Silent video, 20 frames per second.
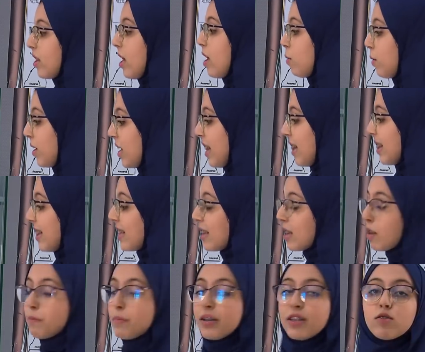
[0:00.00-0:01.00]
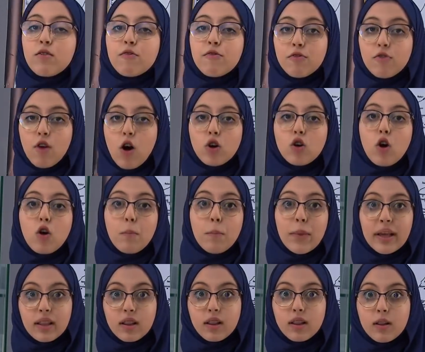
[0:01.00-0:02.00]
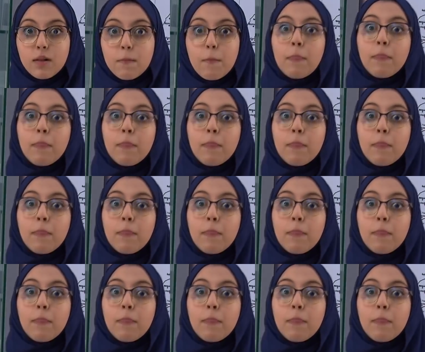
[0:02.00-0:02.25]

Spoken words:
a little piece of rock or metal